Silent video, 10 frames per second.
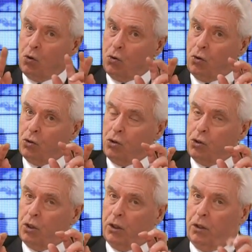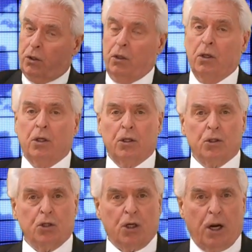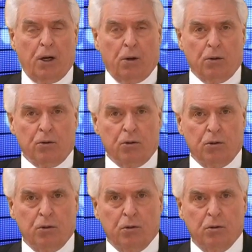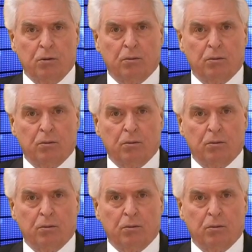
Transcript: Christian channels?